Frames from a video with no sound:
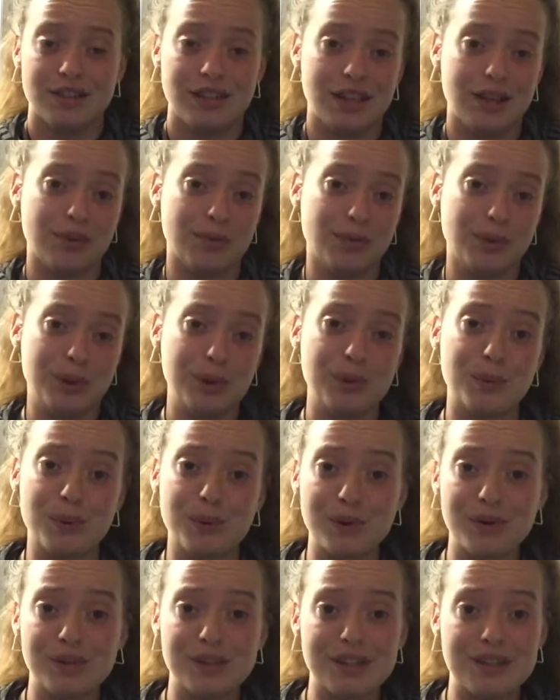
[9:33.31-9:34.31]
And real
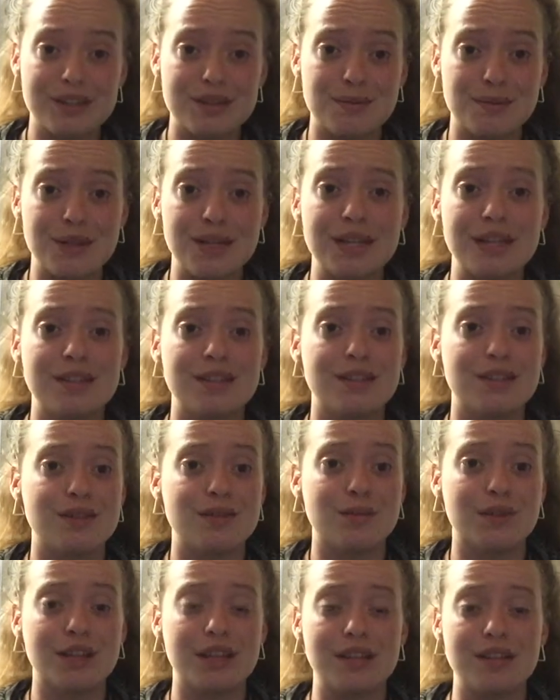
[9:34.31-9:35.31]
world
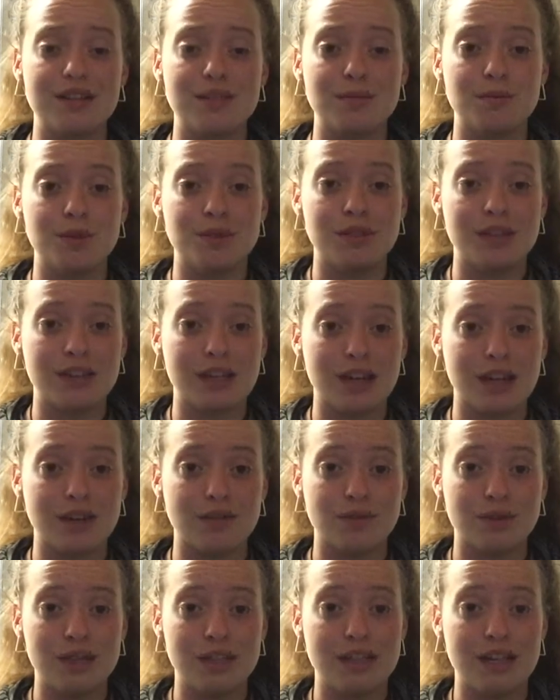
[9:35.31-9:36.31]
experiences relate to music
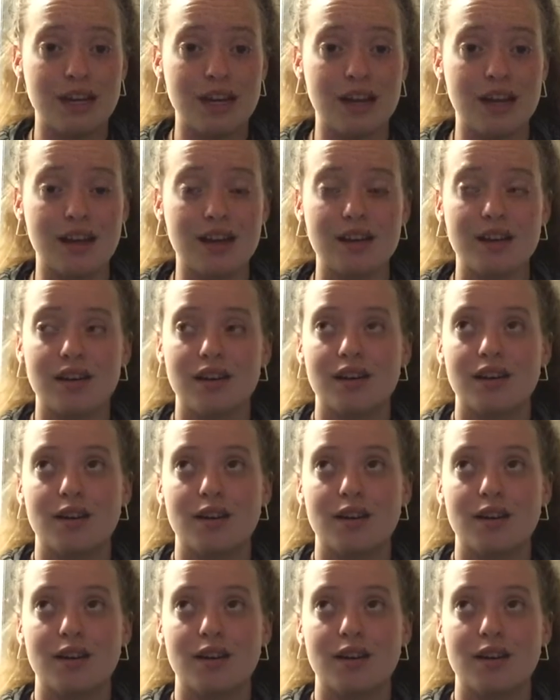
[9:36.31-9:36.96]
every day.